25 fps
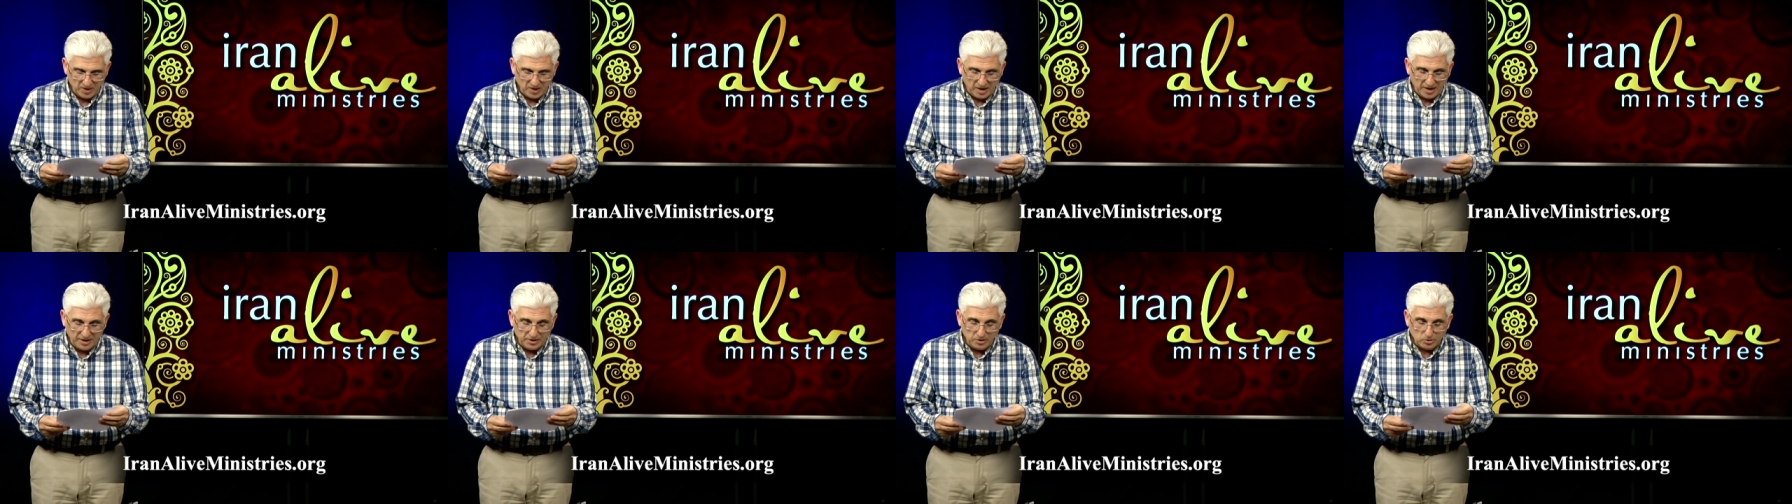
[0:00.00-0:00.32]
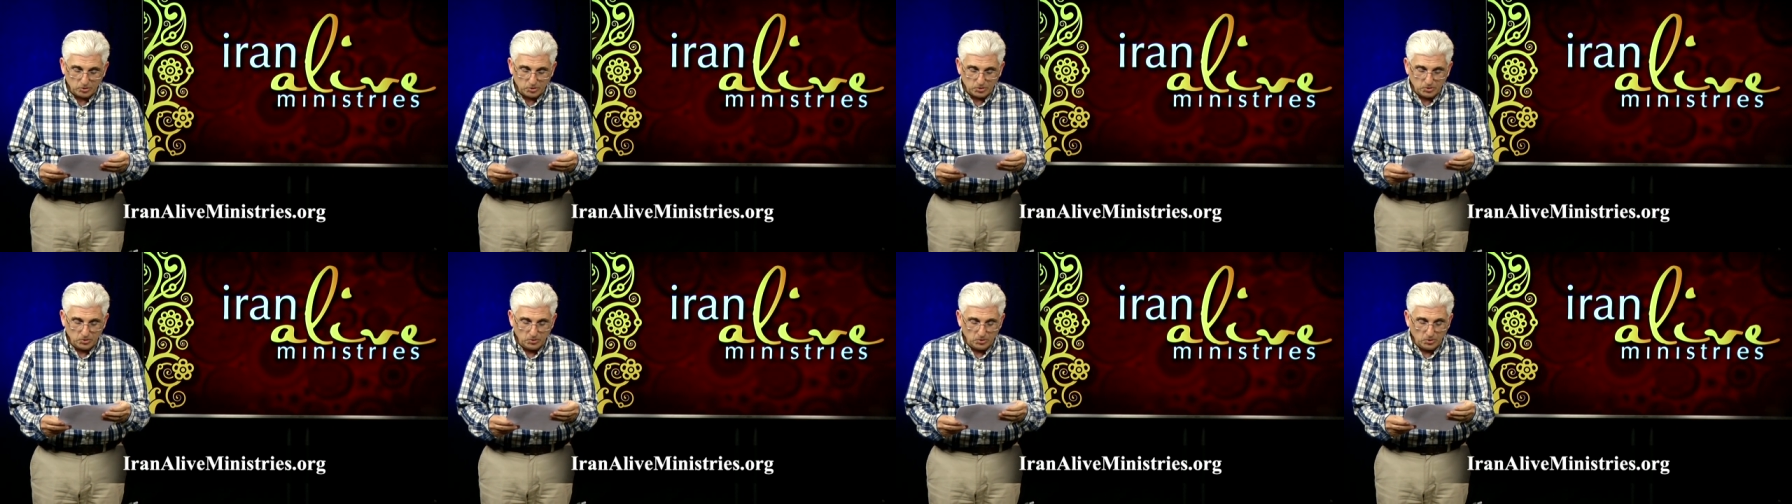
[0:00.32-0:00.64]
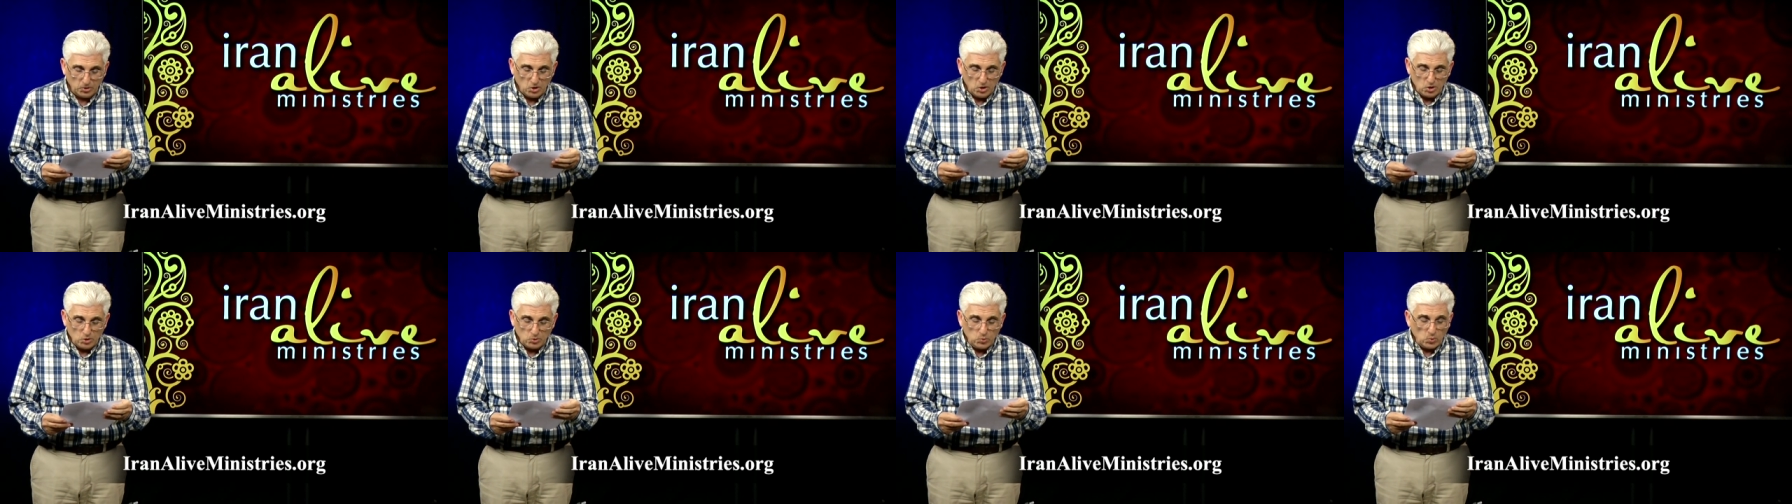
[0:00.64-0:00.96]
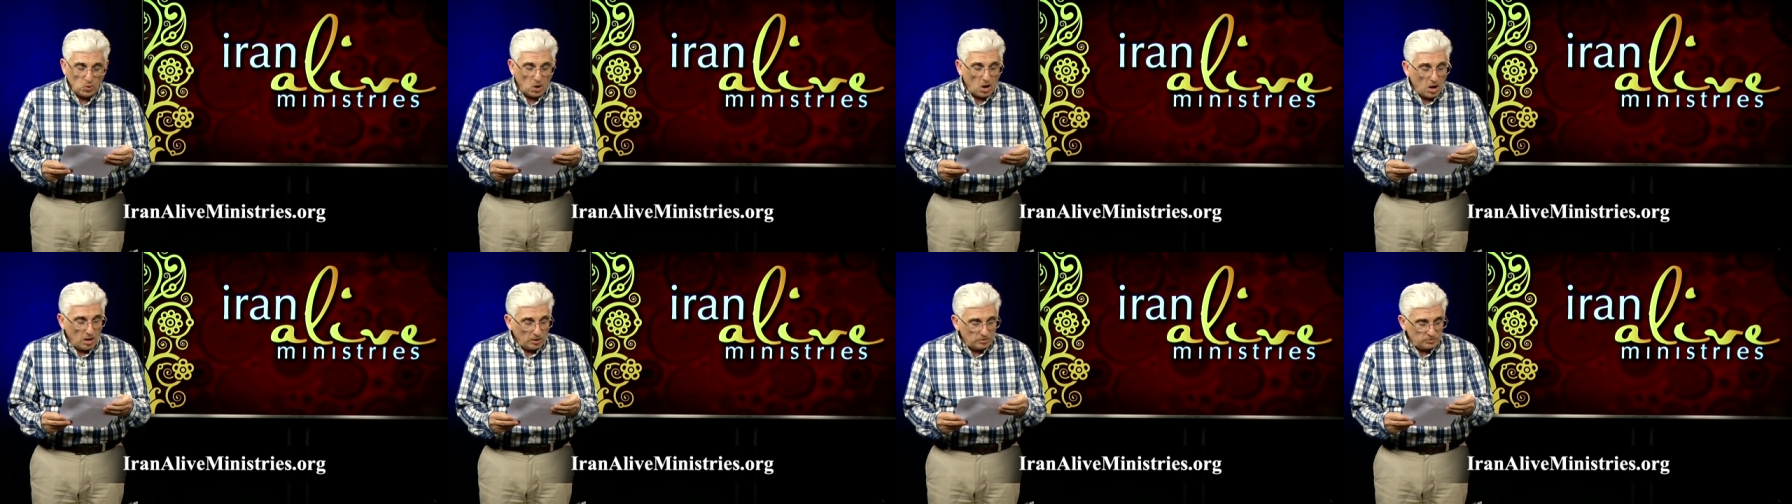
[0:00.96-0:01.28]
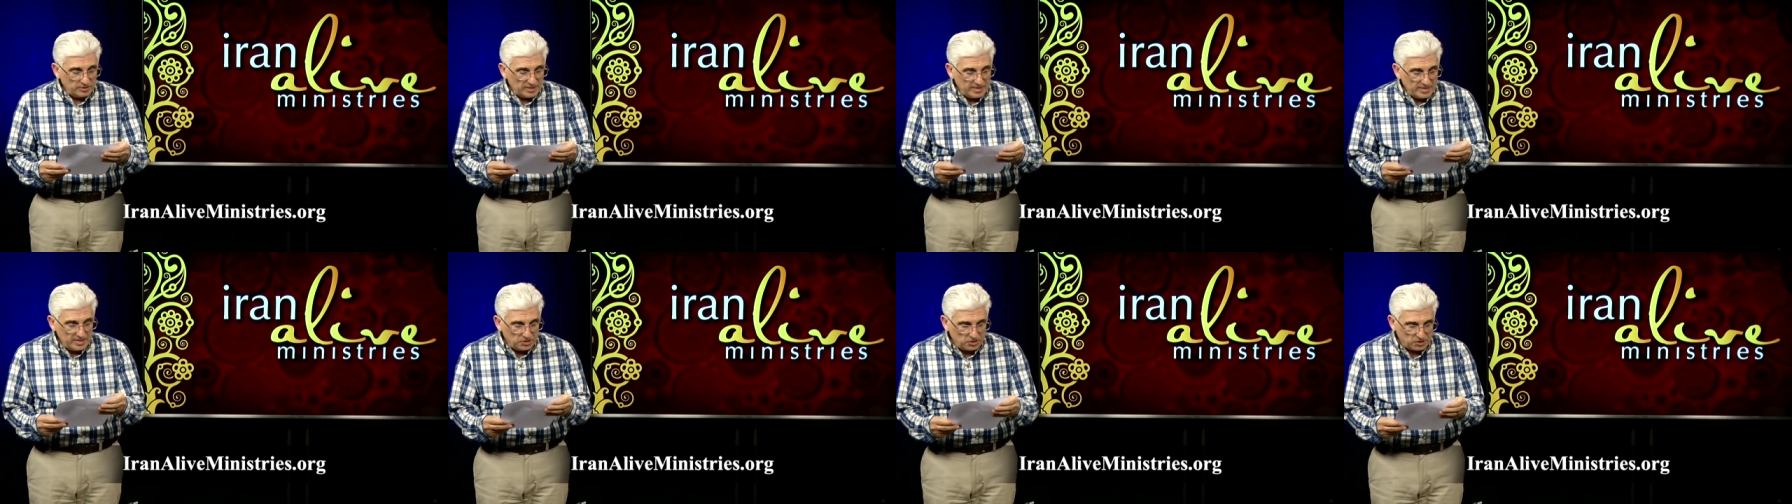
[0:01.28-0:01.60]
I used to do all
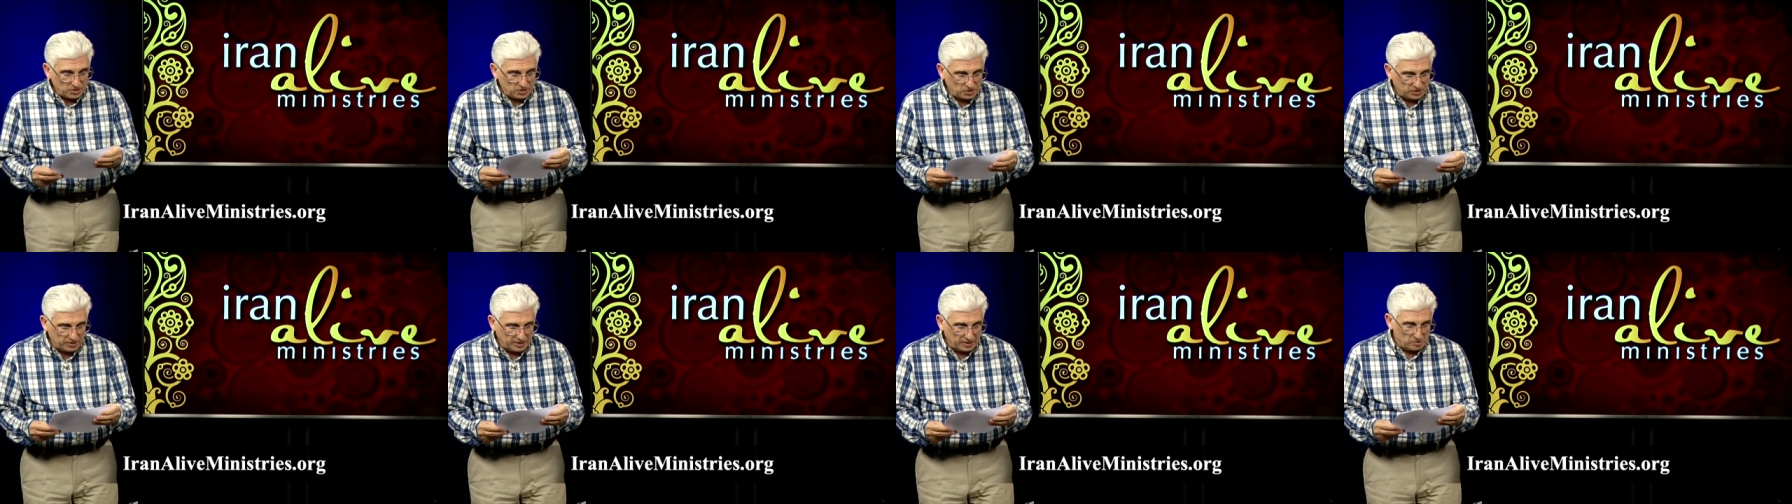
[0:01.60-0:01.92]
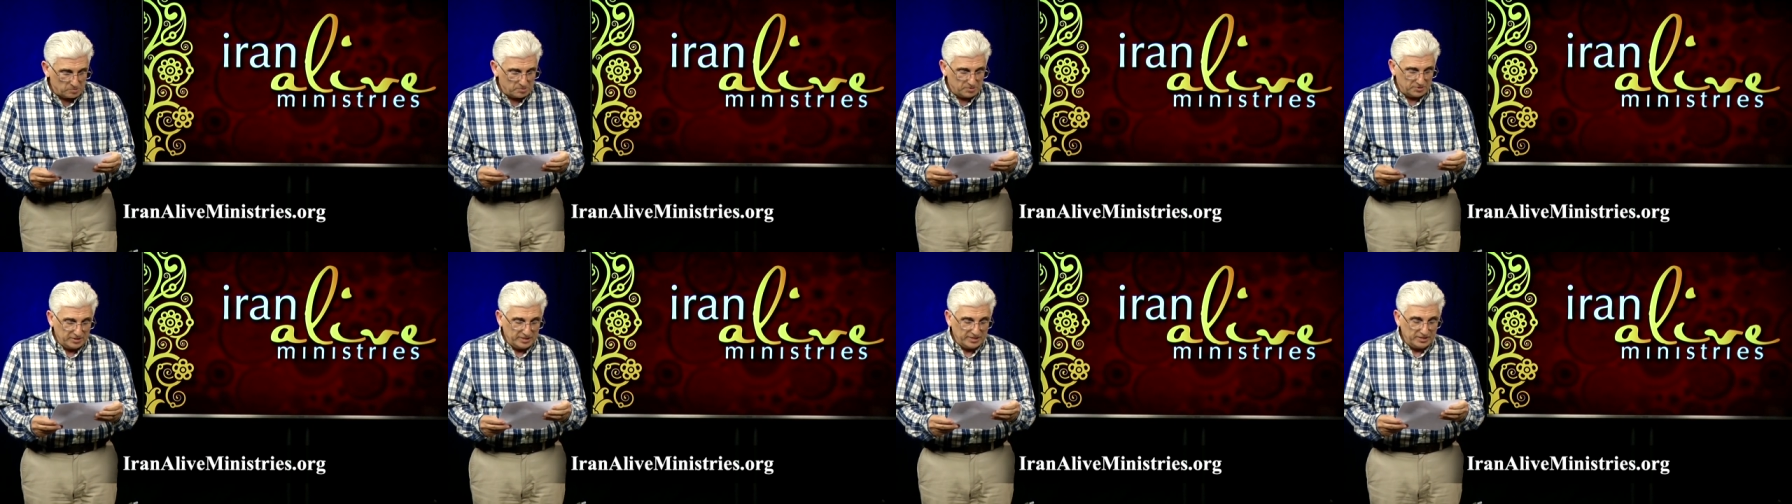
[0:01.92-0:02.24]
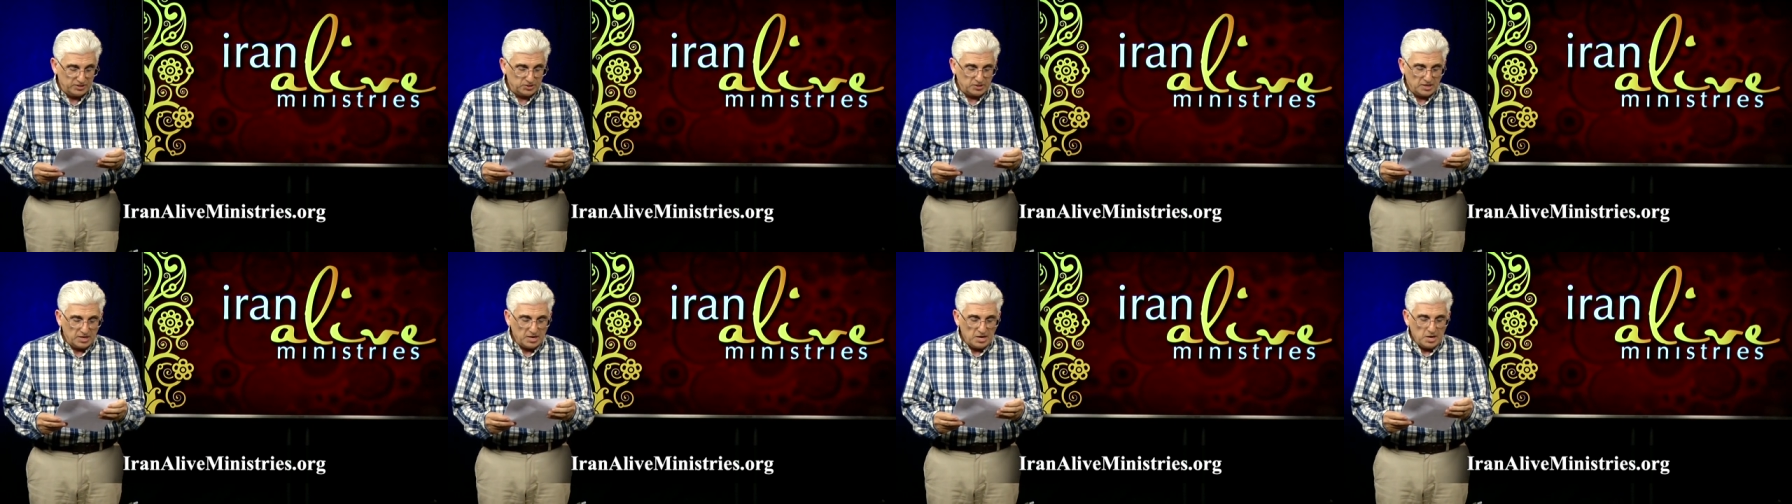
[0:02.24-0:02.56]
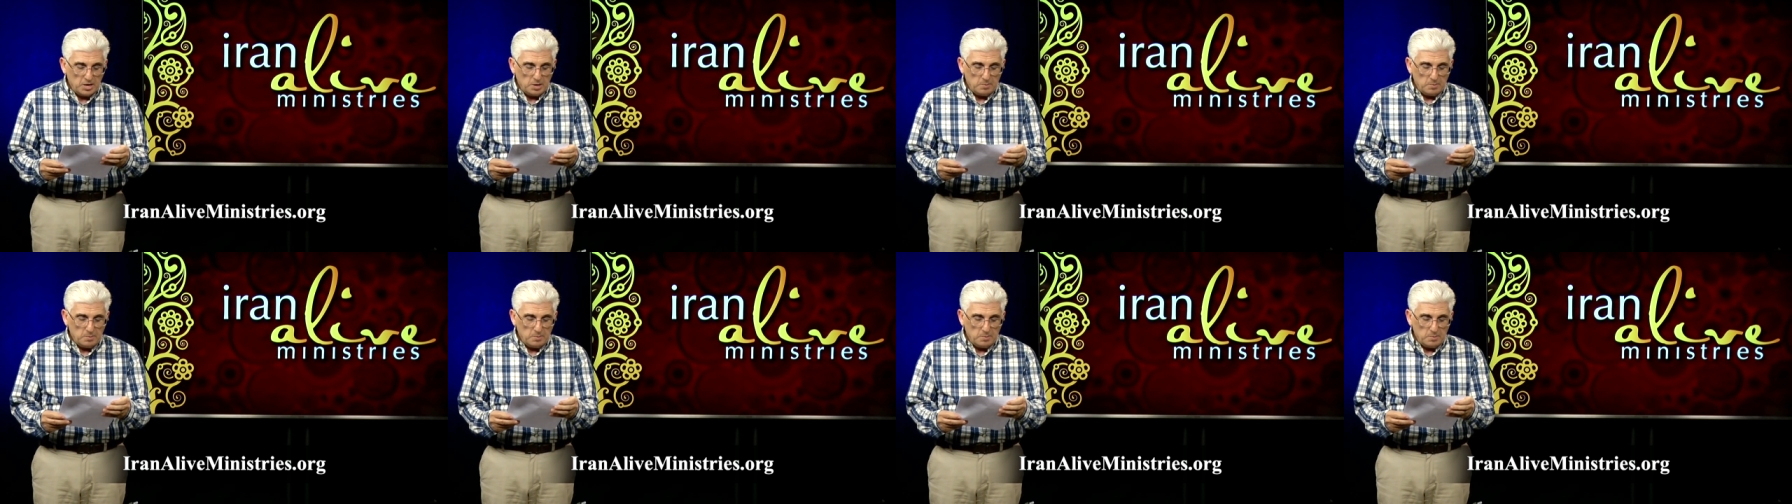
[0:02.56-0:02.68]
religious ceremonies,